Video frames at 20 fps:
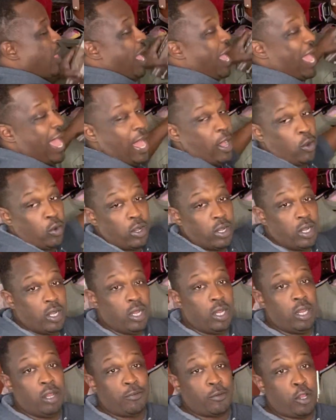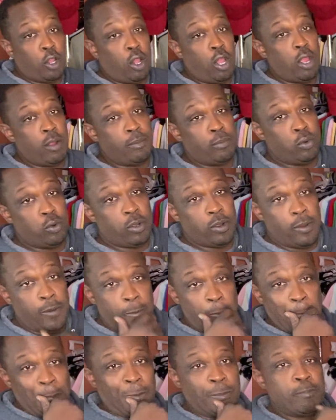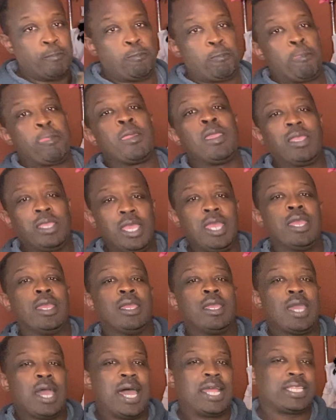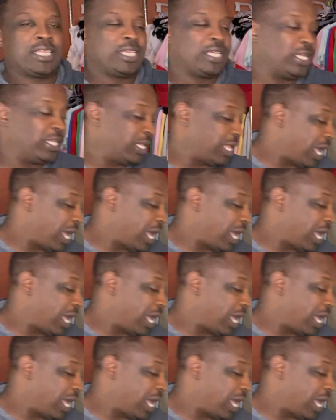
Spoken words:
out of cardboard. Yeah, I did.